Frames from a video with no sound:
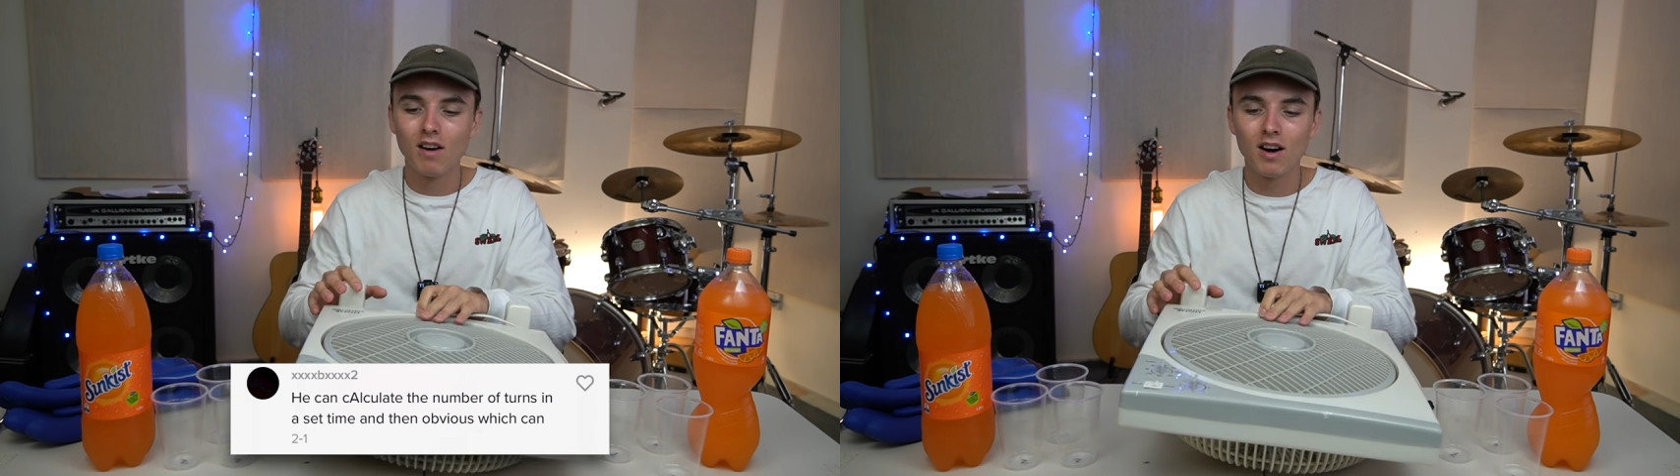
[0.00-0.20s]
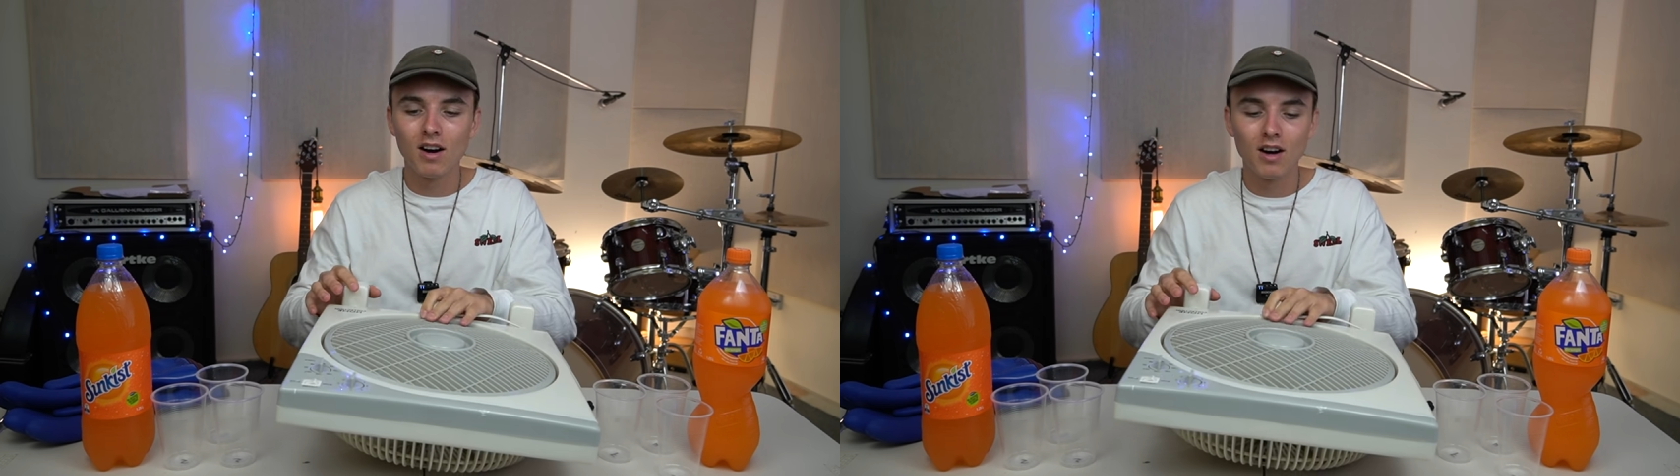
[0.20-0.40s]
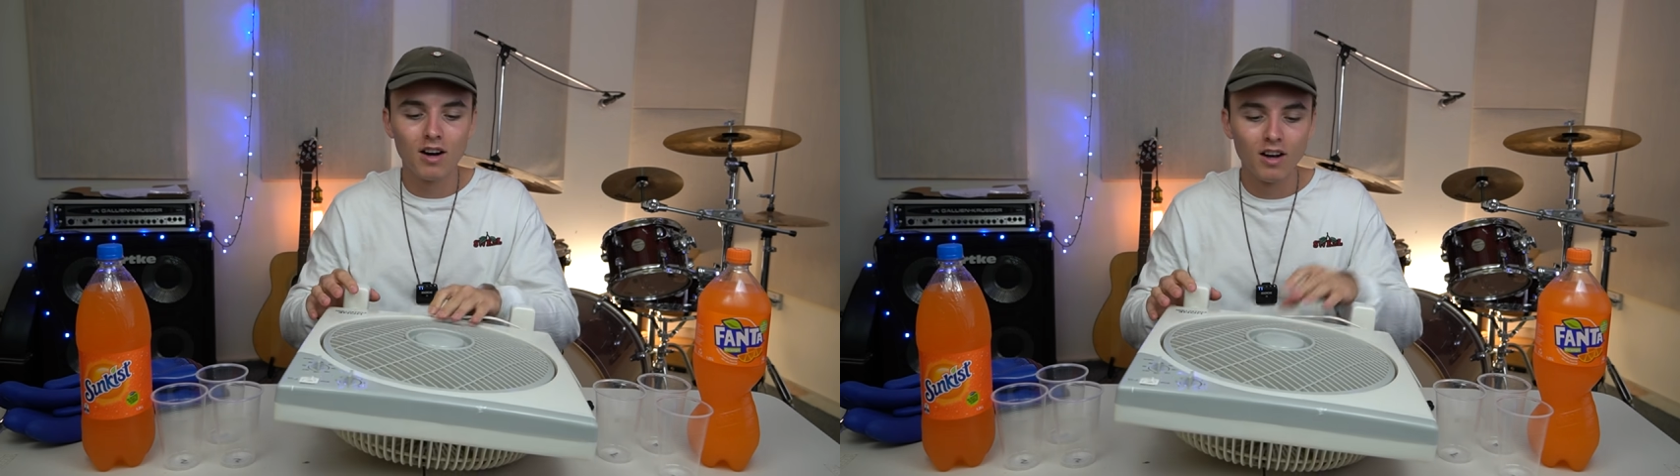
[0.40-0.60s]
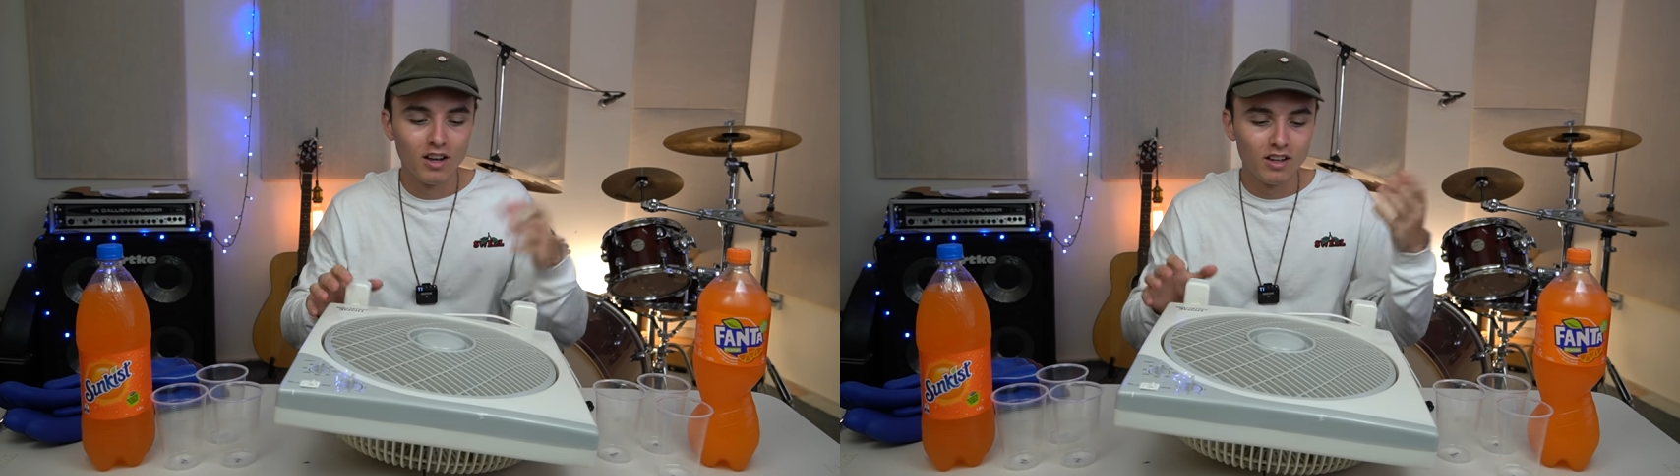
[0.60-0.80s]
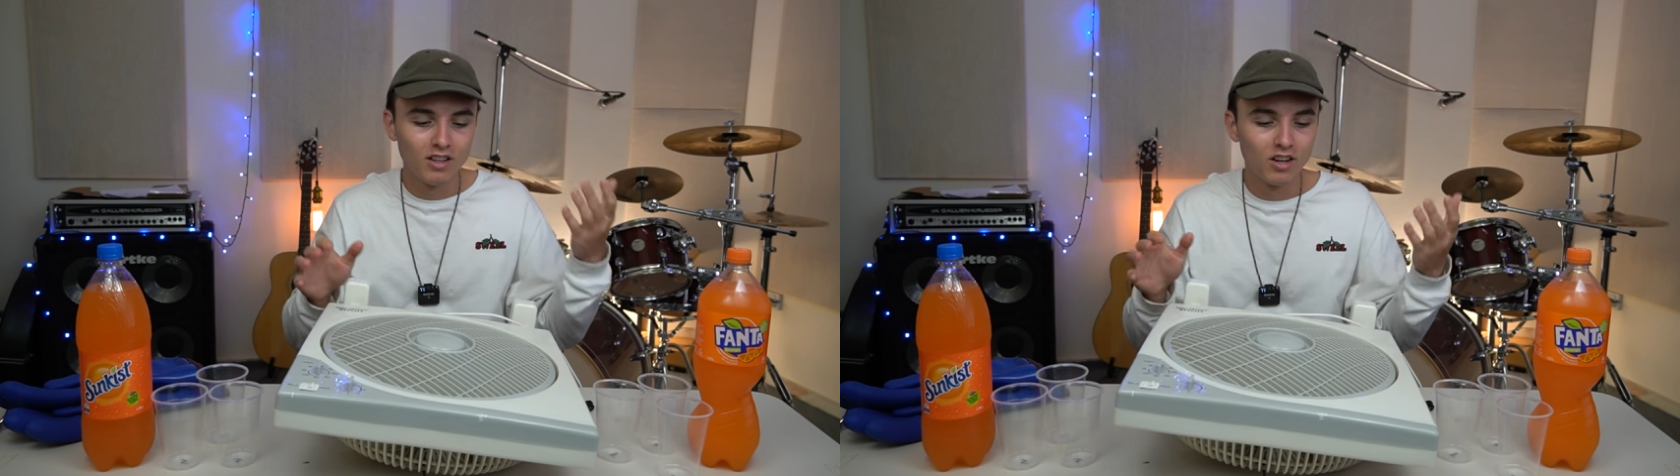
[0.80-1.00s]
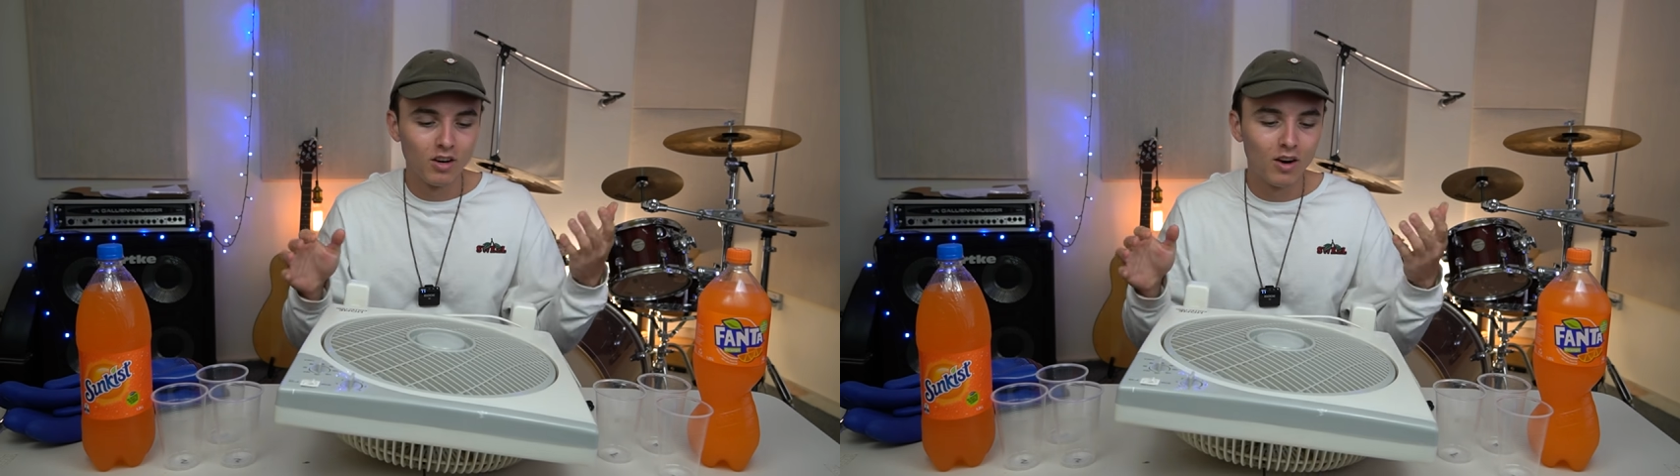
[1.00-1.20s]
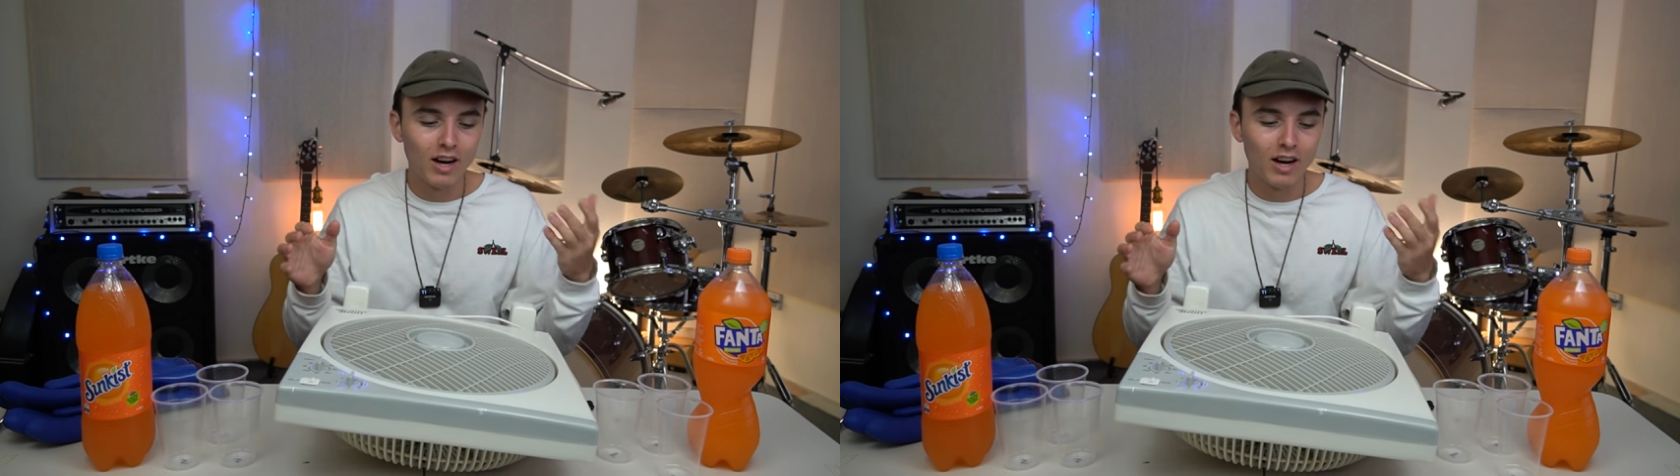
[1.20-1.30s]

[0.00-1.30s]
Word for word: Uh, you know,